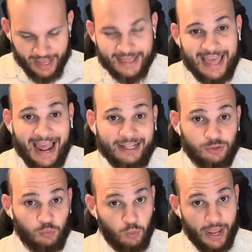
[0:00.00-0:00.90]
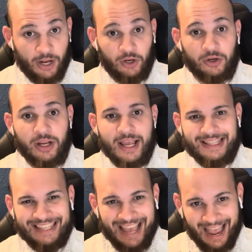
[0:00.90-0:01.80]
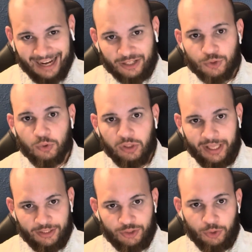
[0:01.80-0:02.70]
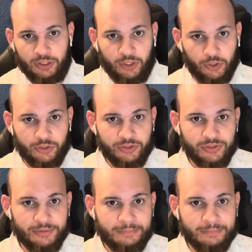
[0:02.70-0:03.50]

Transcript: that's where the actual issue occurs.